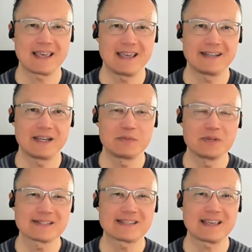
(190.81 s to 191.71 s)
And I
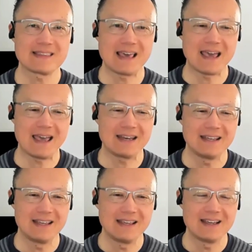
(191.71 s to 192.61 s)
will say that
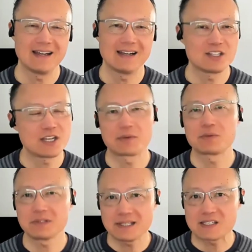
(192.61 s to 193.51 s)

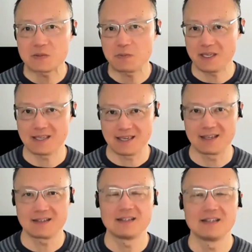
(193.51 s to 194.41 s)
generally
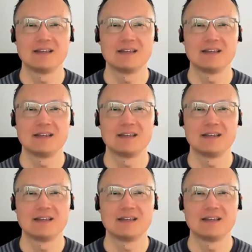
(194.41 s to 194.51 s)
speaking,